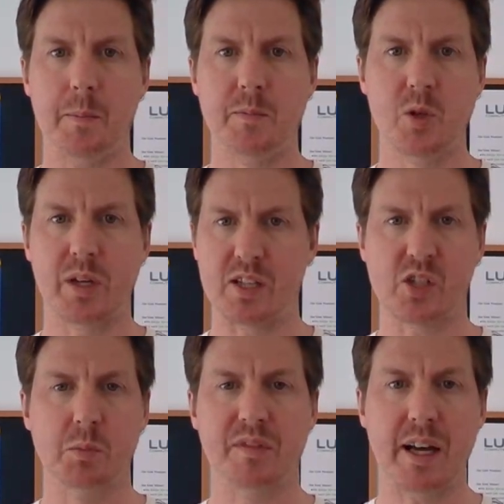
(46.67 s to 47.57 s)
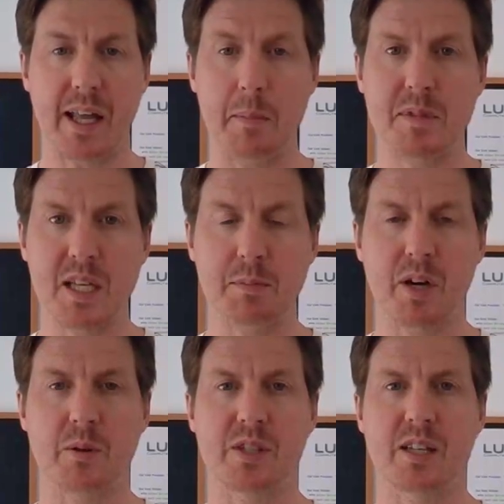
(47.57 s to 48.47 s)
You'll get some with AMD
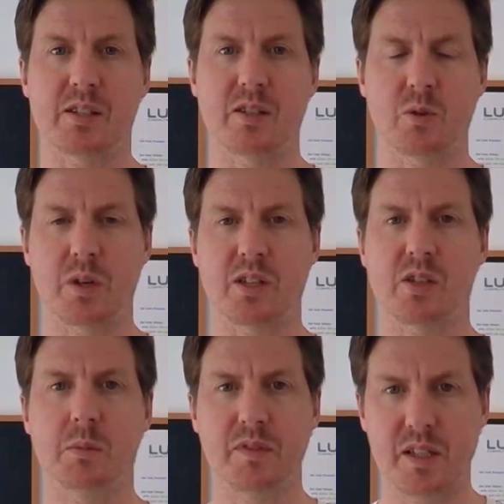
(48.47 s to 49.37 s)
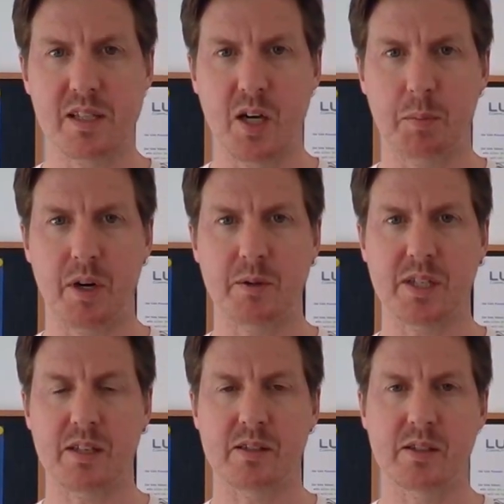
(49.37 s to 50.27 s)
processors, you'll get some with Intel
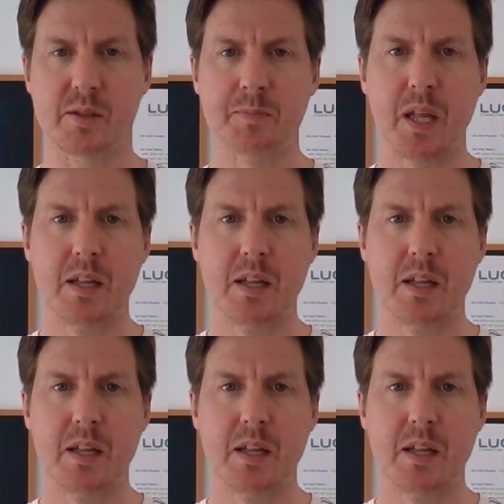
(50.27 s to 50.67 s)
processors,